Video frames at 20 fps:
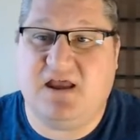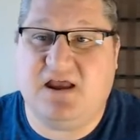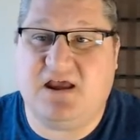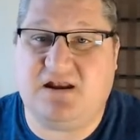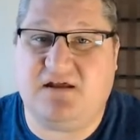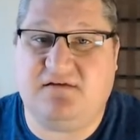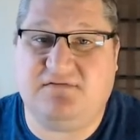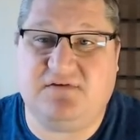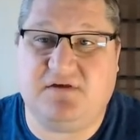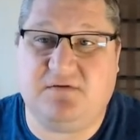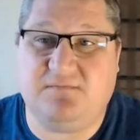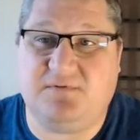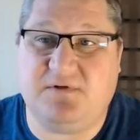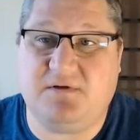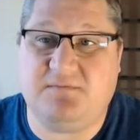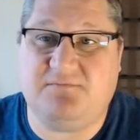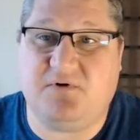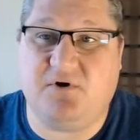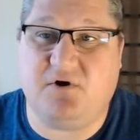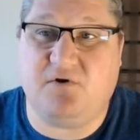and I
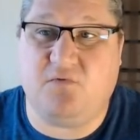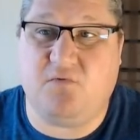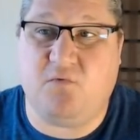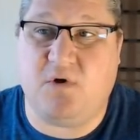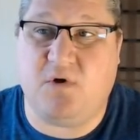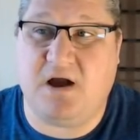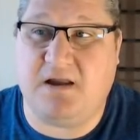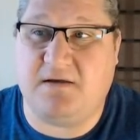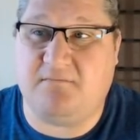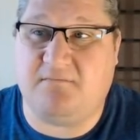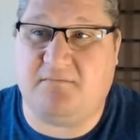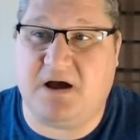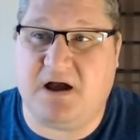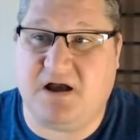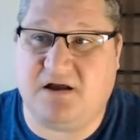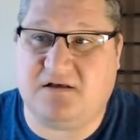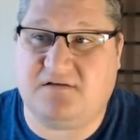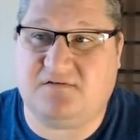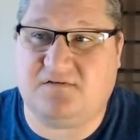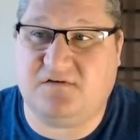simply put white
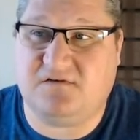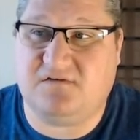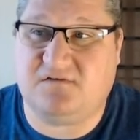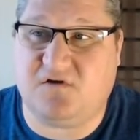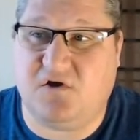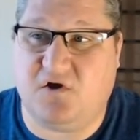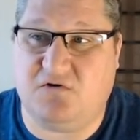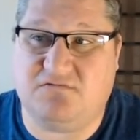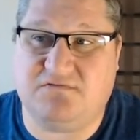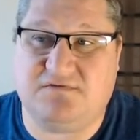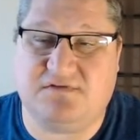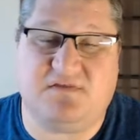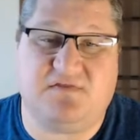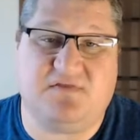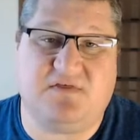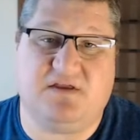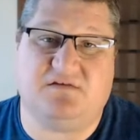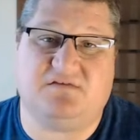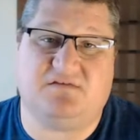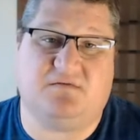boxes over the
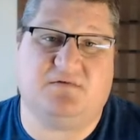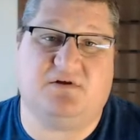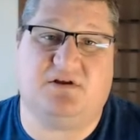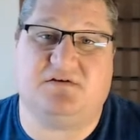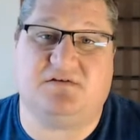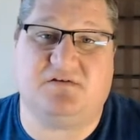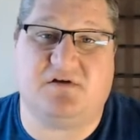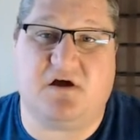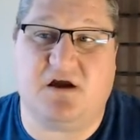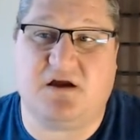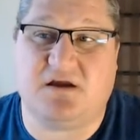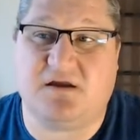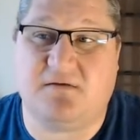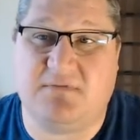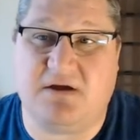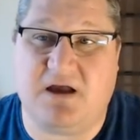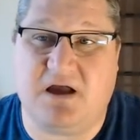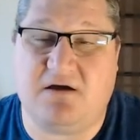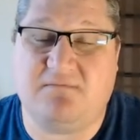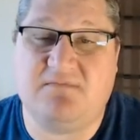things I'm going to talk
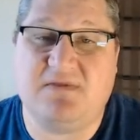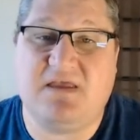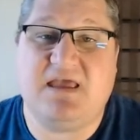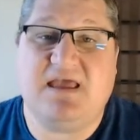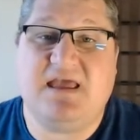about.